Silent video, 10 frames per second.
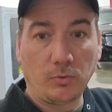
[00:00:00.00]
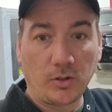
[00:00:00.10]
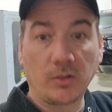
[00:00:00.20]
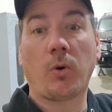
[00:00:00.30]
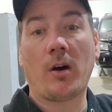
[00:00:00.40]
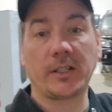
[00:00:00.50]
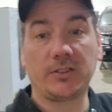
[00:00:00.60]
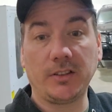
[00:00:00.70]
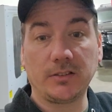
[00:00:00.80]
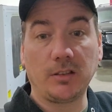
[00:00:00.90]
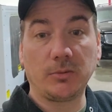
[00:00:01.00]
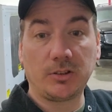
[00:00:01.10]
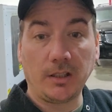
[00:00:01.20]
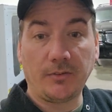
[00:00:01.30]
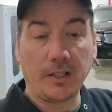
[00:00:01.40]
good quality CNC
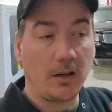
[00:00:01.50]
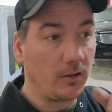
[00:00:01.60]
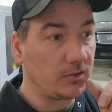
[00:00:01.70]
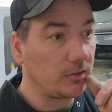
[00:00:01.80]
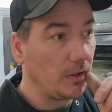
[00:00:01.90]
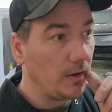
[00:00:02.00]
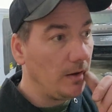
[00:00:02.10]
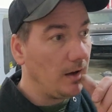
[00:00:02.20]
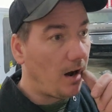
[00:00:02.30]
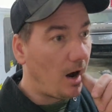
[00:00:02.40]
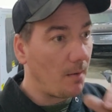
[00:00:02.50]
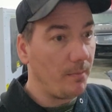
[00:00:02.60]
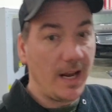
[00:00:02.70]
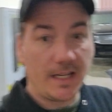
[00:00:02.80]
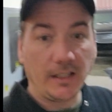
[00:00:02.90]
machining videos on
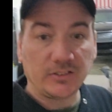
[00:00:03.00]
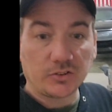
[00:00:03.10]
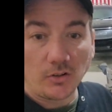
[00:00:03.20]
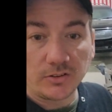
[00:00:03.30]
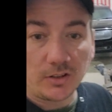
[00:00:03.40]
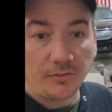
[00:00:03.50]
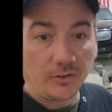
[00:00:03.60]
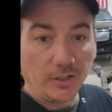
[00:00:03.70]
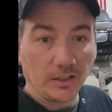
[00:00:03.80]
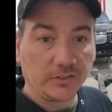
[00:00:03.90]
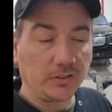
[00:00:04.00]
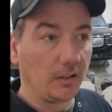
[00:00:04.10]
making certain stuff for this.